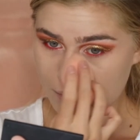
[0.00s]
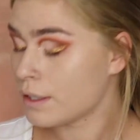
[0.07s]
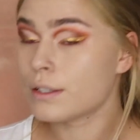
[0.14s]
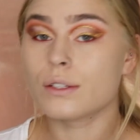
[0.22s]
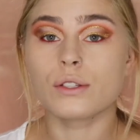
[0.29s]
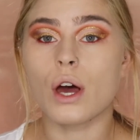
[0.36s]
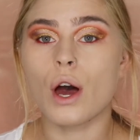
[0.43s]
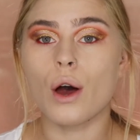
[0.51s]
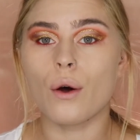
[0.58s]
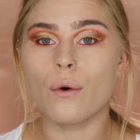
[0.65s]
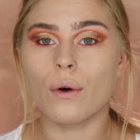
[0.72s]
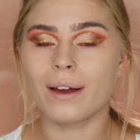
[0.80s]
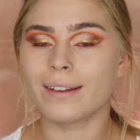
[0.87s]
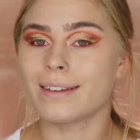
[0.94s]

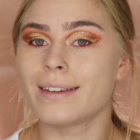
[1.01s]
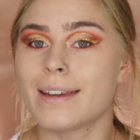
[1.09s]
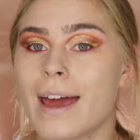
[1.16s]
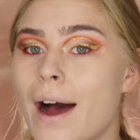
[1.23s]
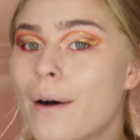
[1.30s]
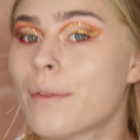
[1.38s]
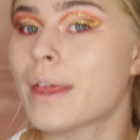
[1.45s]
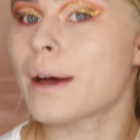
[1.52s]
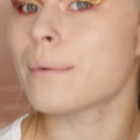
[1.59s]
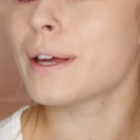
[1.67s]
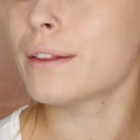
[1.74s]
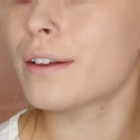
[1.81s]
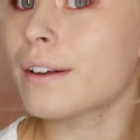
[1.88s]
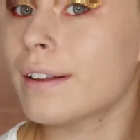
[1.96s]
So now that
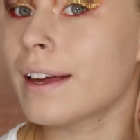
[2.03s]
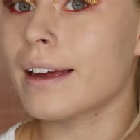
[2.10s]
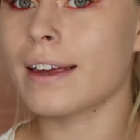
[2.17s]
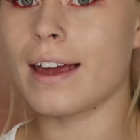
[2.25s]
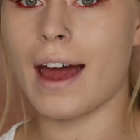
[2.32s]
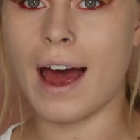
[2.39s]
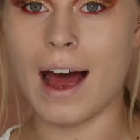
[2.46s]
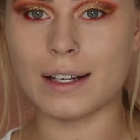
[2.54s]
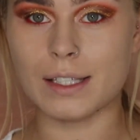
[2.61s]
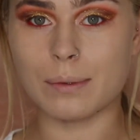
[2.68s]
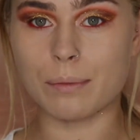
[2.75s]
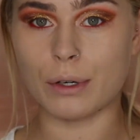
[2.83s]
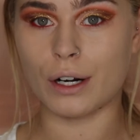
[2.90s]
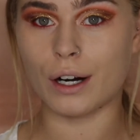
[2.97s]
we look like
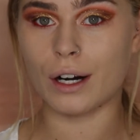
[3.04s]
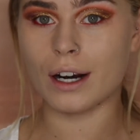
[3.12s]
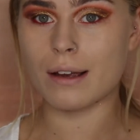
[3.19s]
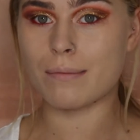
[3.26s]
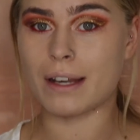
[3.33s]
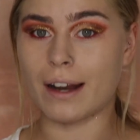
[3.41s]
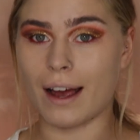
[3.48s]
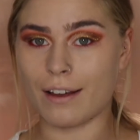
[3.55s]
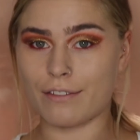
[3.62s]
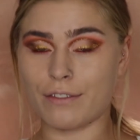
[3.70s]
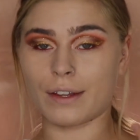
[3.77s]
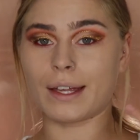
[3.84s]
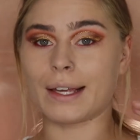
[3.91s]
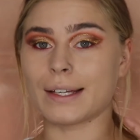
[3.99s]
Casper, I mean, I
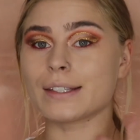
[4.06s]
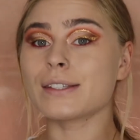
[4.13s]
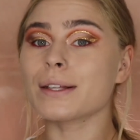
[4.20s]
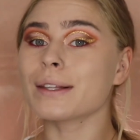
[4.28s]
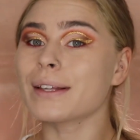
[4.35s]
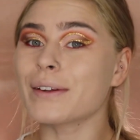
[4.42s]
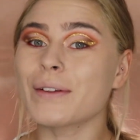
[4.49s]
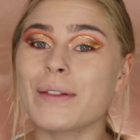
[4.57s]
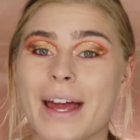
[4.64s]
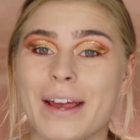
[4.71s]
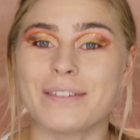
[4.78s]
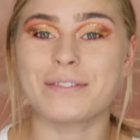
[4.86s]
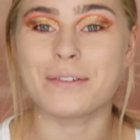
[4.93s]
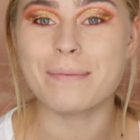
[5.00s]
feel like it's a little
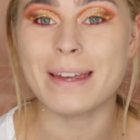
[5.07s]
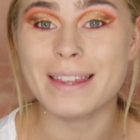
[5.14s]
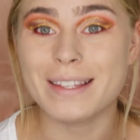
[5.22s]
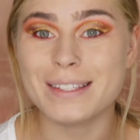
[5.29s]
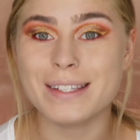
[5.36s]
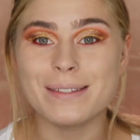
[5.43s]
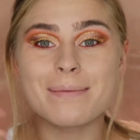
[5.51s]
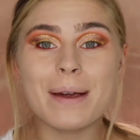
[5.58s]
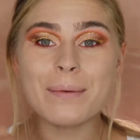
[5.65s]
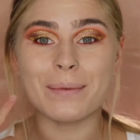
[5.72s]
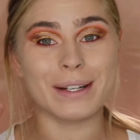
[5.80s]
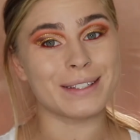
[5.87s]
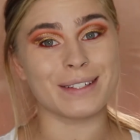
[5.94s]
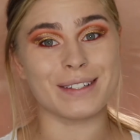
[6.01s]
light for me. This is my
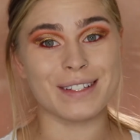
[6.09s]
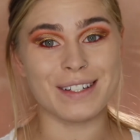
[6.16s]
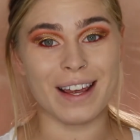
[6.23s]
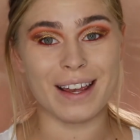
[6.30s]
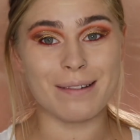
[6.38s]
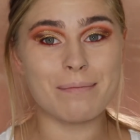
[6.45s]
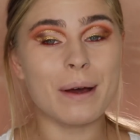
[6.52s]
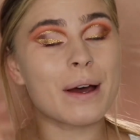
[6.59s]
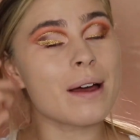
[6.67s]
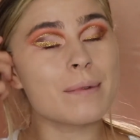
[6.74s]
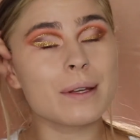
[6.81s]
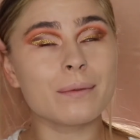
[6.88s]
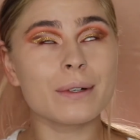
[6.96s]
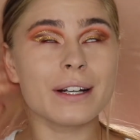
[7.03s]
winter shade, but I
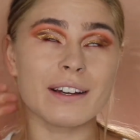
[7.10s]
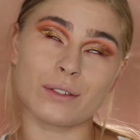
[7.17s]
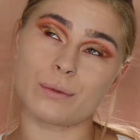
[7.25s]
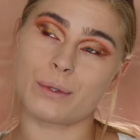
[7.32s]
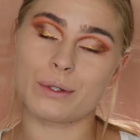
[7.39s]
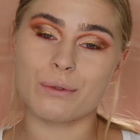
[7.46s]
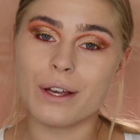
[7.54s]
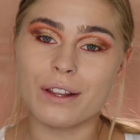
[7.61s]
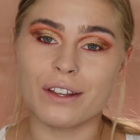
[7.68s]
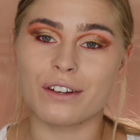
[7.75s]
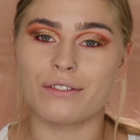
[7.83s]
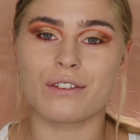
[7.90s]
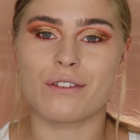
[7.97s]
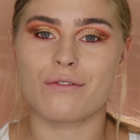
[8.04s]
mean, whatever. We're doing a
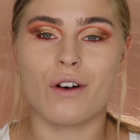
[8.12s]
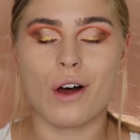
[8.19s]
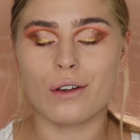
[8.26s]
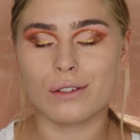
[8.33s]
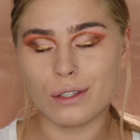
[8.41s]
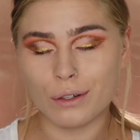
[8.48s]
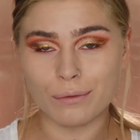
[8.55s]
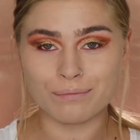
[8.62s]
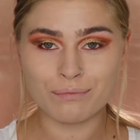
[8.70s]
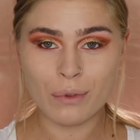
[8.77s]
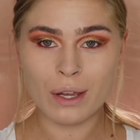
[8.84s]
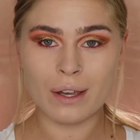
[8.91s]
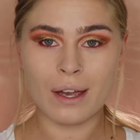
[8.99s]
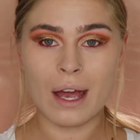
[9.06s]
look for the fall, so
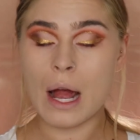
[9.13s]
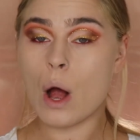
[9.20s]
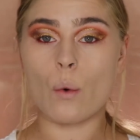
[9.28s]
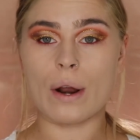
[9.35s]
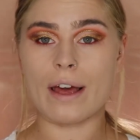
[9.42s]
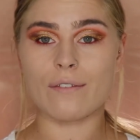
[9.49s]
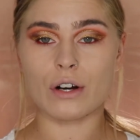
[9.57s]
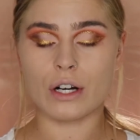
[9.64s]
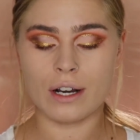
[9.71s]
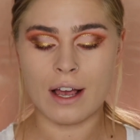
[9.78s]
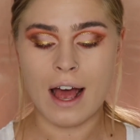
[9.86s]
whatever.